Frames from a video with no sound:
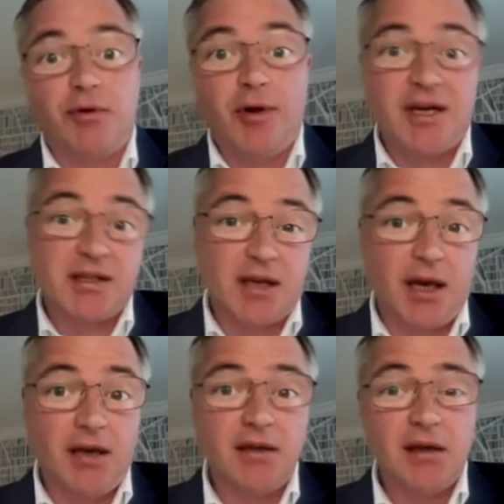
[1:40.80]
U.S.
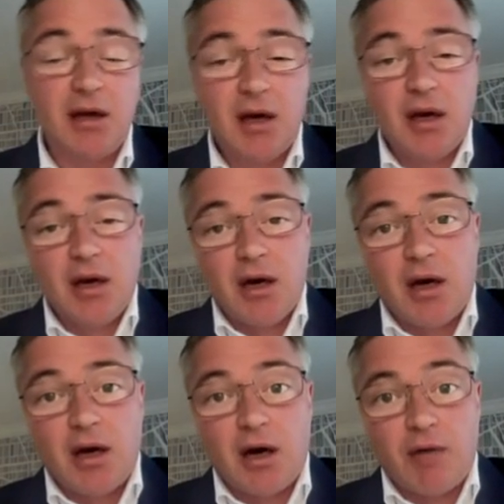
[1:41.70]
aid,
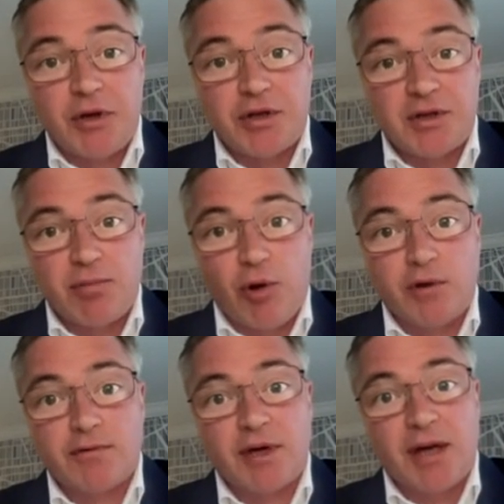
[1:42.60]
uh, which is
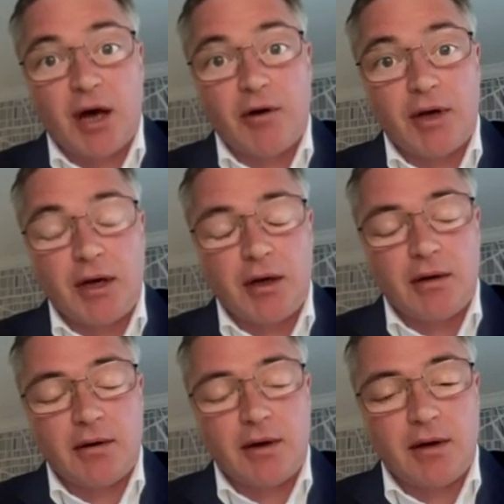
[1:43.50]
blocked right now
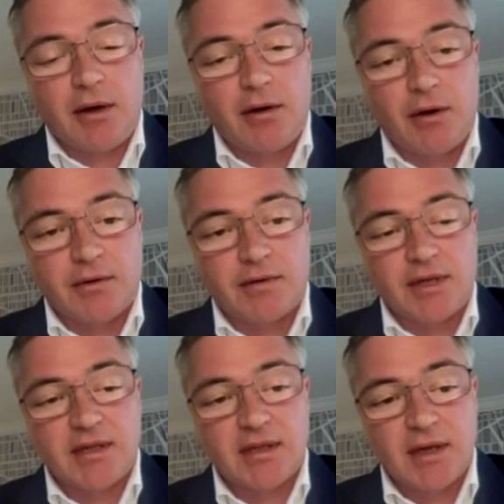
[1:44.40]
in in, in,
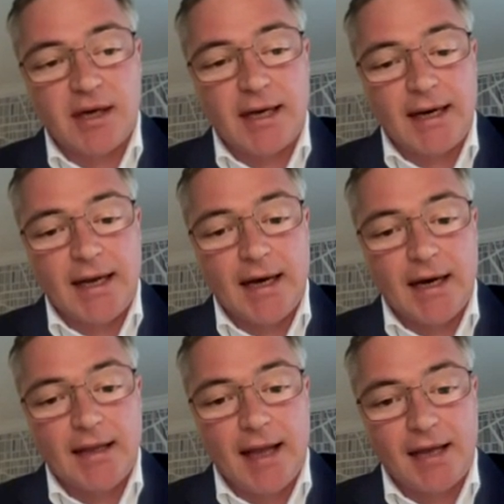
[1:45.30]
Congress, and
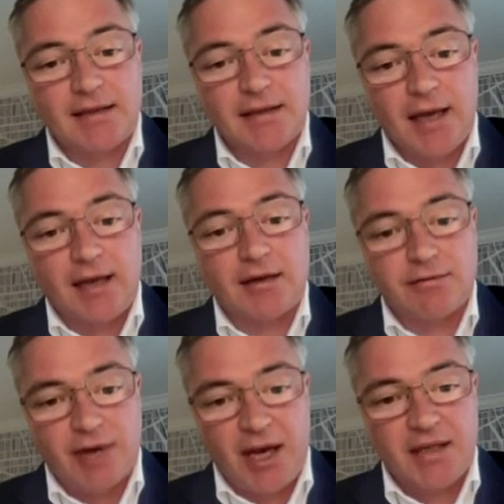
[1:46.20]
uh, that that
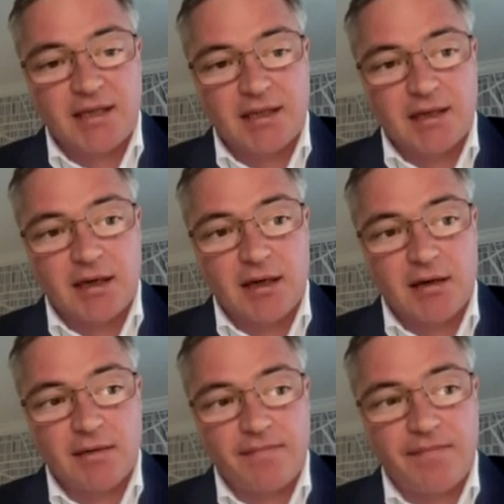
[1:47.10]
creates a
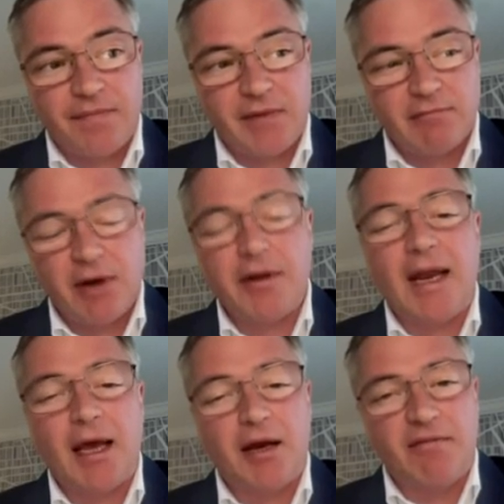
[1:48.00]
rather
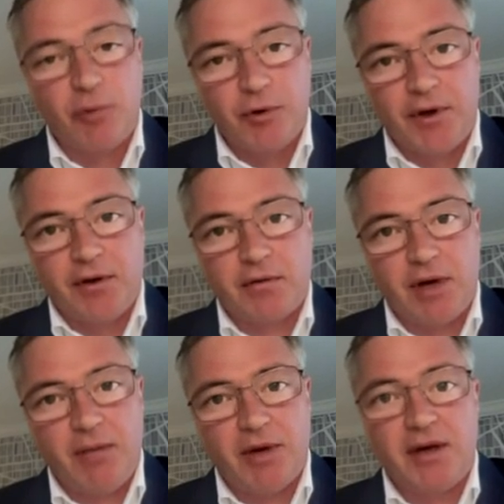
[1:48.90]
negative mood in
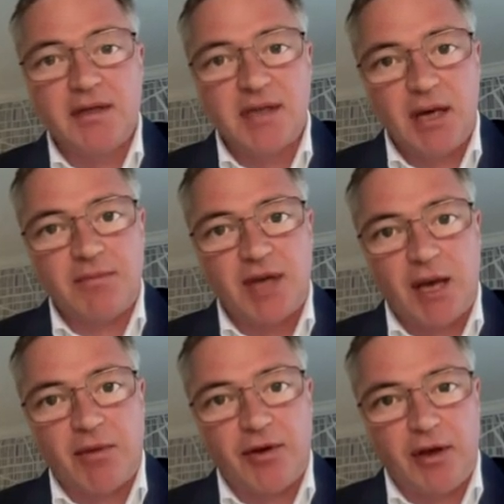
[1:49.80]
Ukraine. But at the same
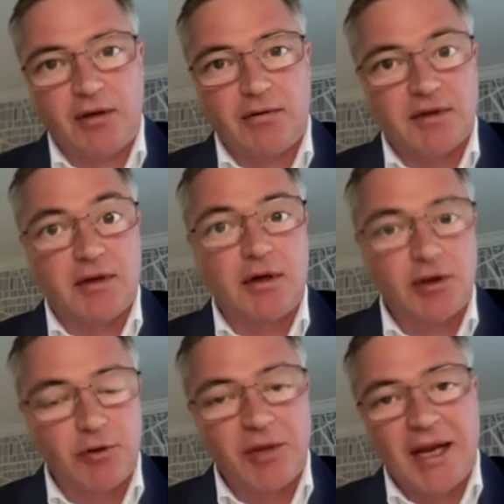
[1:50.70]
time, I think there is a
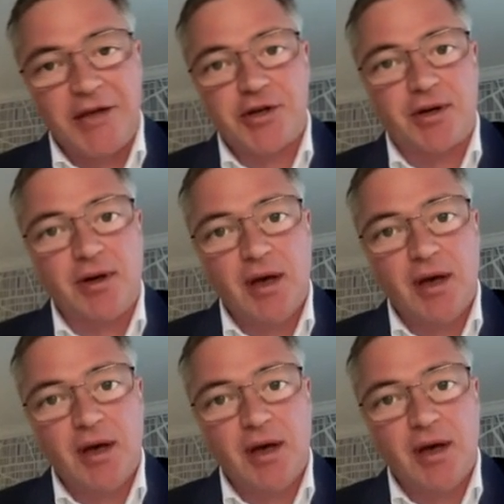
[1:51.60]
determination